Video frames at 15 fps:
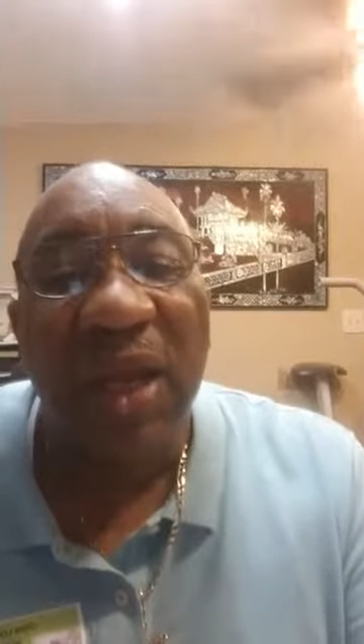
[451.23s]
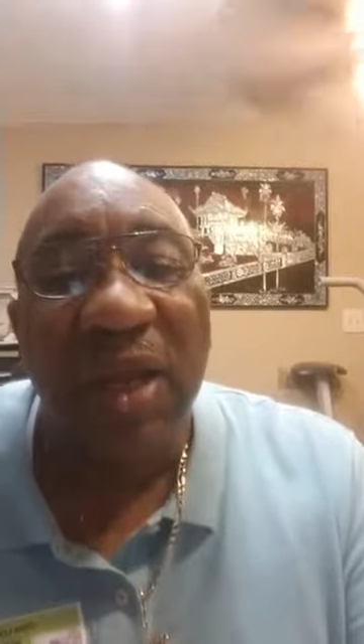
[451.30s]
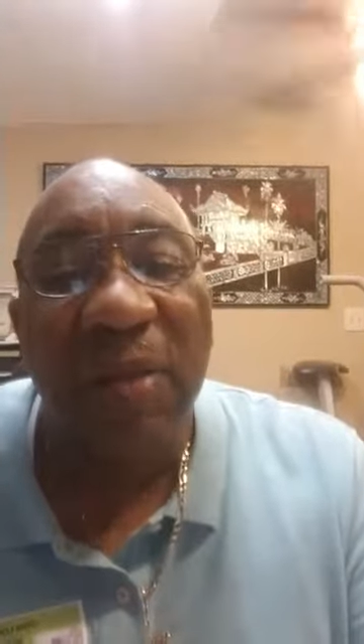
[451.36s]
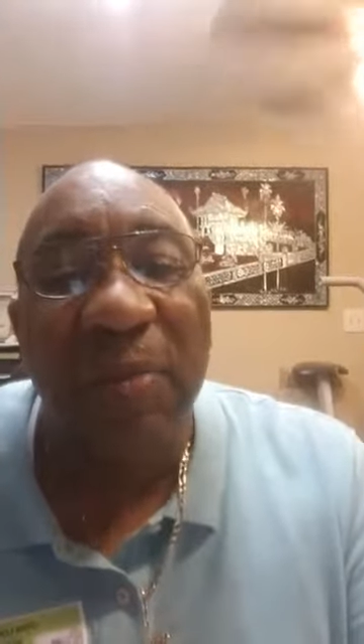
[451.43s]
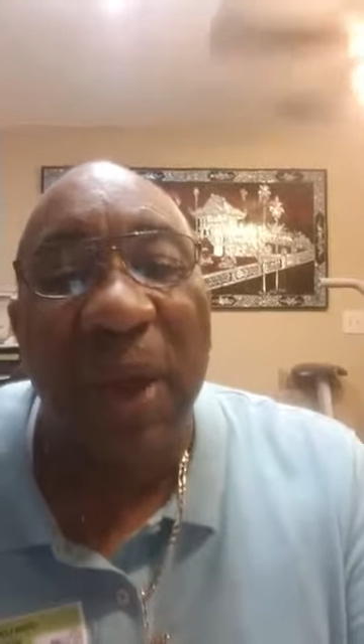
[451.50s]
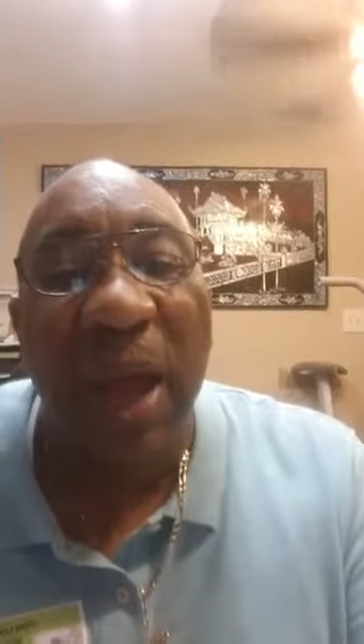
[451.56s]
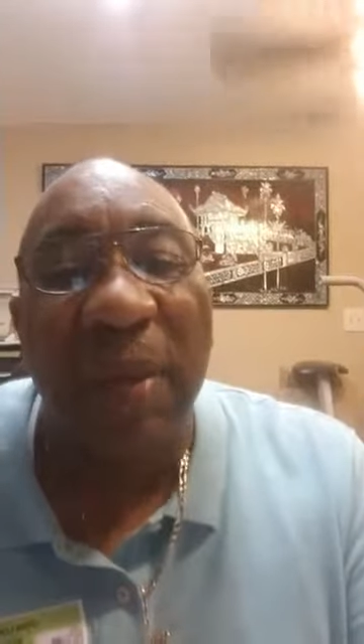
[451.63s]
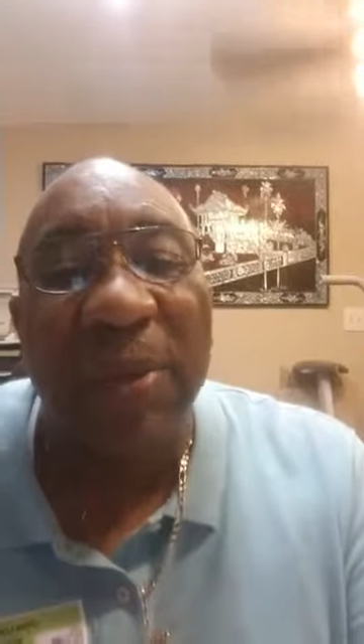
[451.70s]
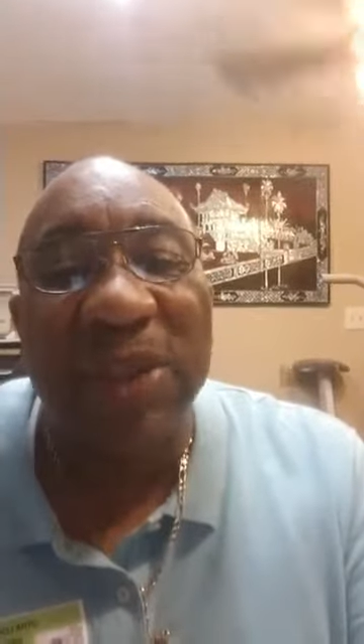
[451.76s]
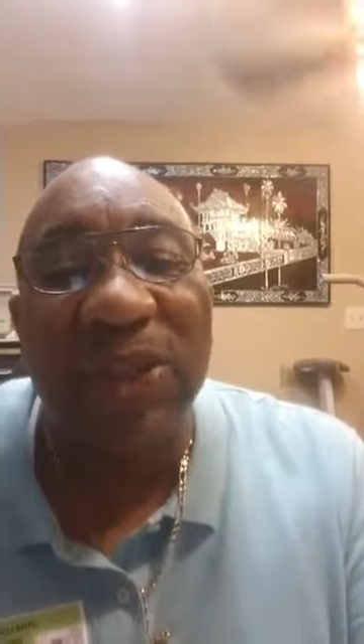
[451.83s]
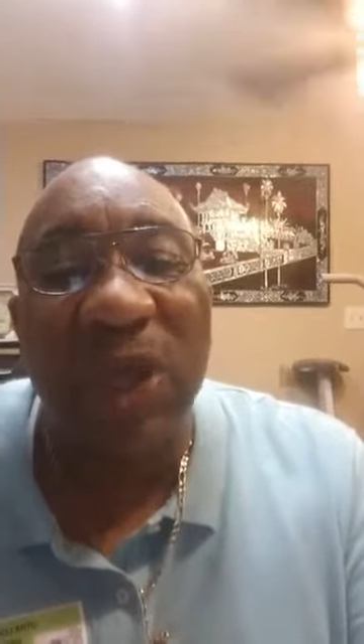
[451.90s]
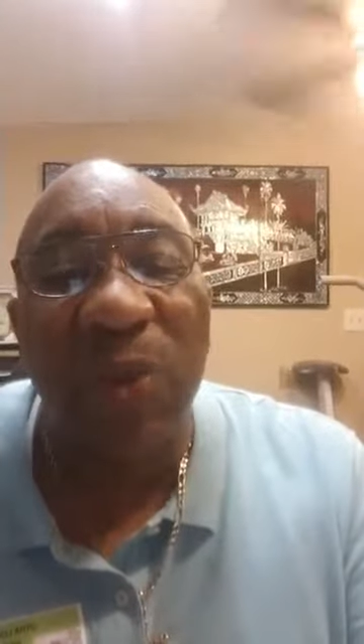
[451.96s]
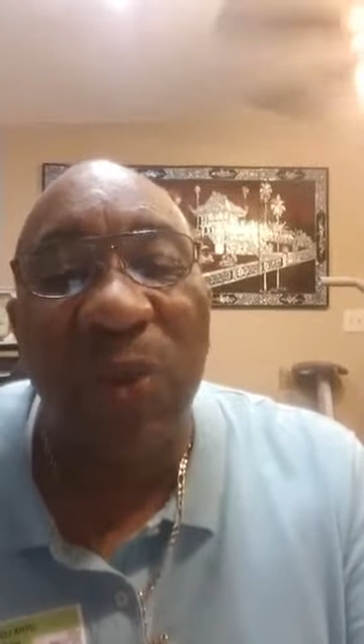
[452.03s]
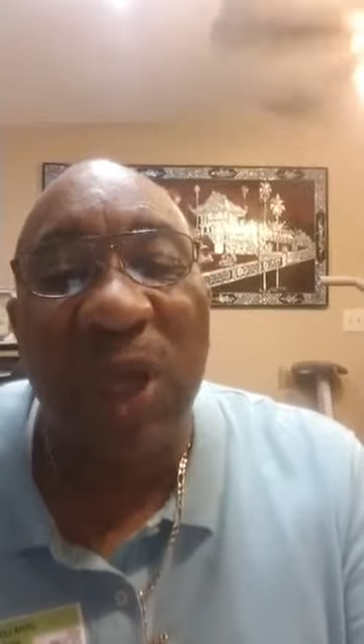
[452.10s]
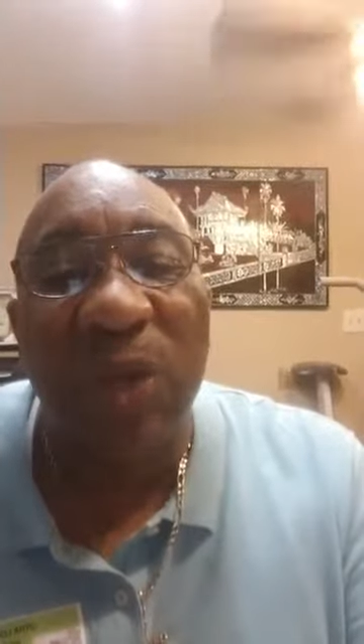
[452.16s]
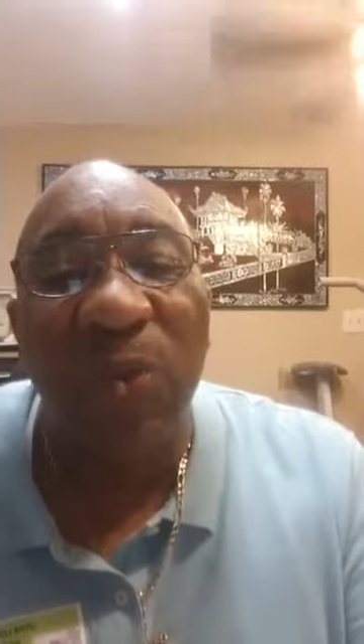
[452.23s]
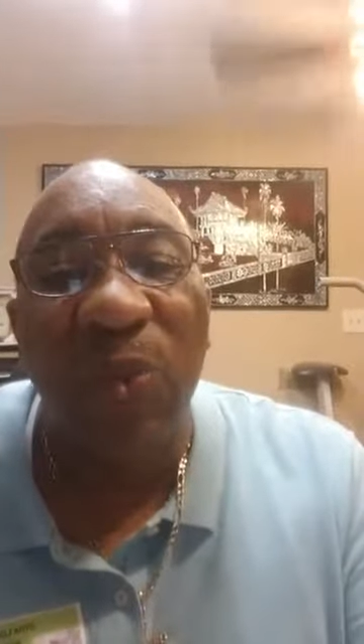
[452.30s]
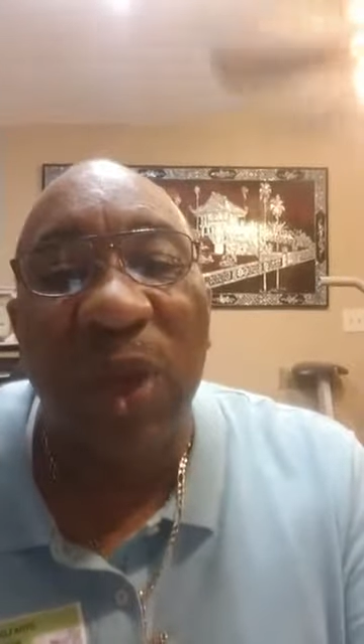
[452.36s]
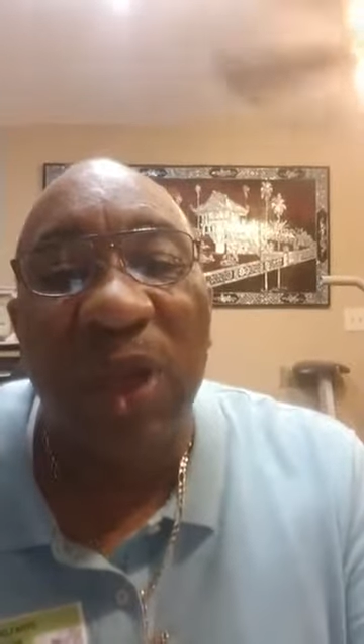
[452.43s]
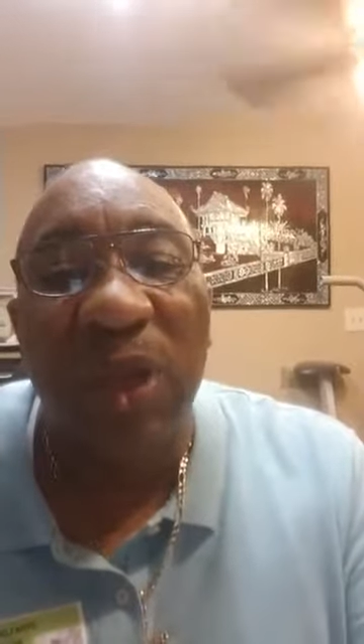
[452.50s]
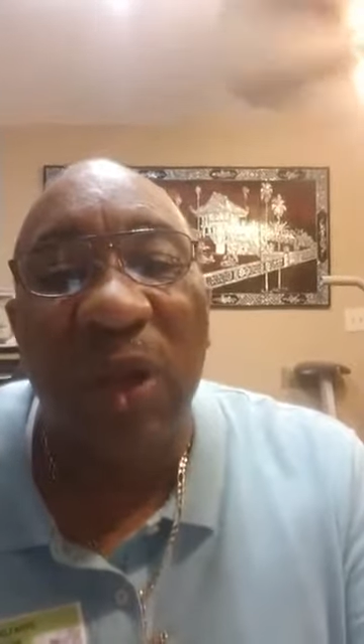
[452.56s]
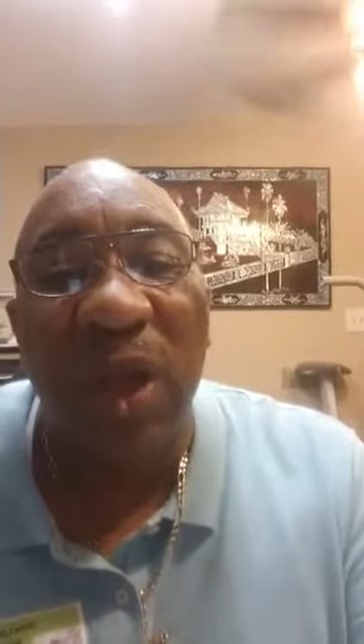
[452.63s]
the Bible said, when,
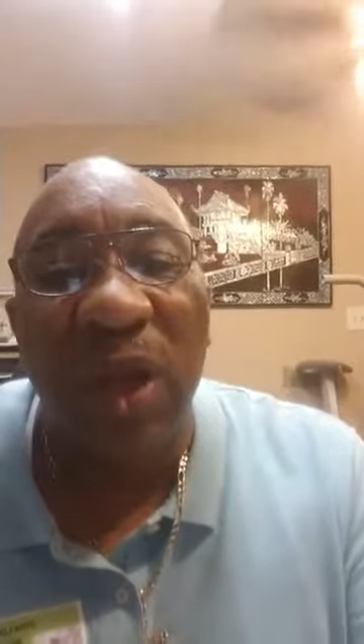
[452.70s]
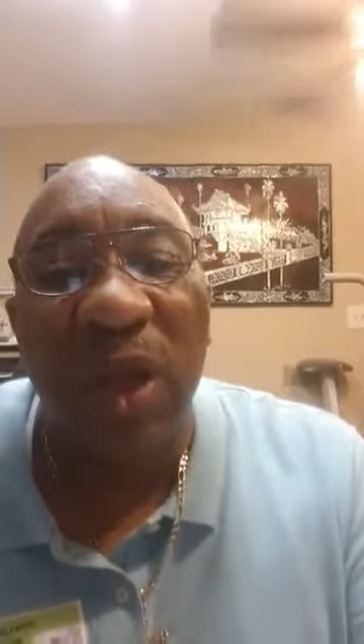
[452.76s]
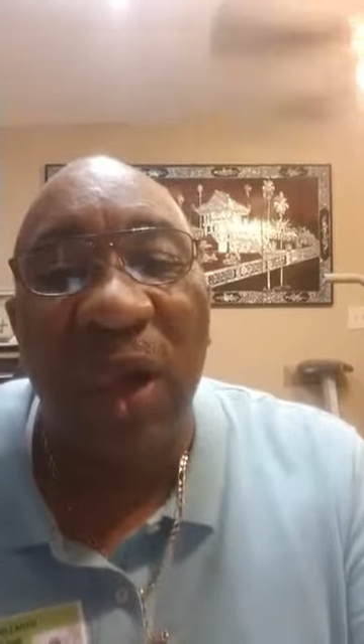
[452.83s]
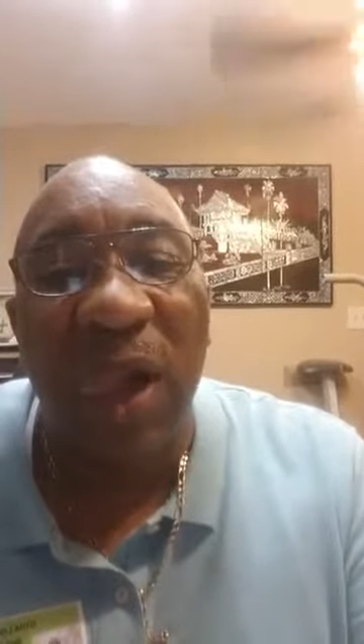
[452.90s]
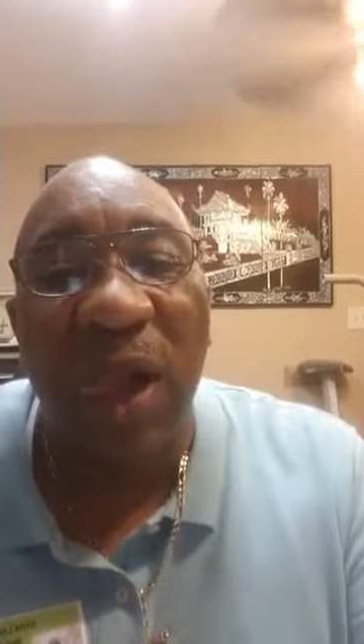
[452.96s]
when, uh,